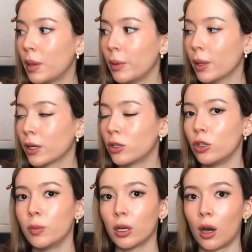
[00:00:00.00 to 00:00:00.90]
maybe like
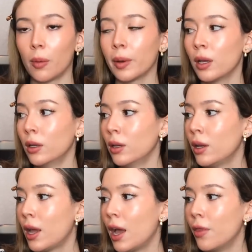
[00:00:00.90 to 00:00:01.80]
tube top,
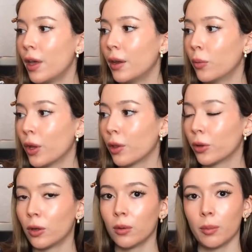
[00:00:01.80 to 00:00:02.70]
and then with a
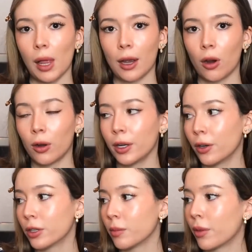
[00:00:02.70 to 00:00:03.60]
little black
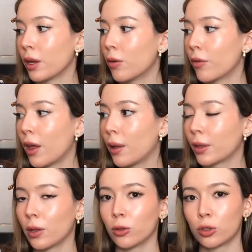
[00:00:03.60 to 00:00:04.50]
cardigan or something over that,
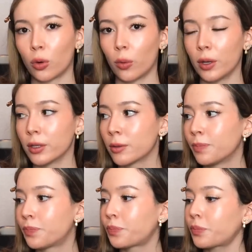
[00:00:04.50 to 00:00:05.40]
like the little short ones.
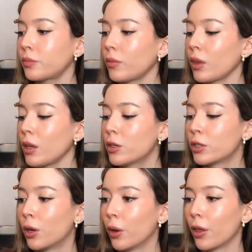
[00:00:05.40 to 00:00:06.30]

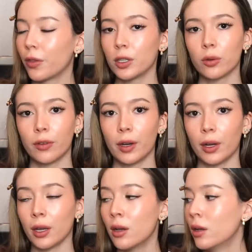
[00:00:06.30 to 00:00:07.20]
So I thought these were
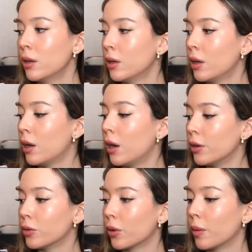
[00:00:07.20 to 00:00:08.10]
very
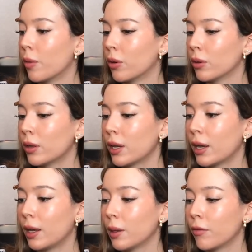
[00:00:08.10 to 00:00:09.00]
adorable,
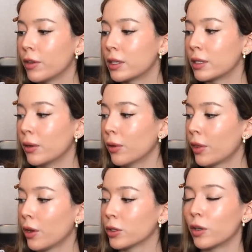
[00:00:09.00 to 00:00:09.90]
and I love the silk.
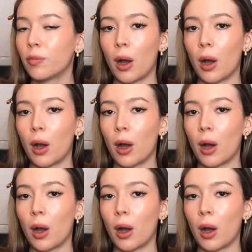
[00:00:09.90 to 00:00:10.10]
They also have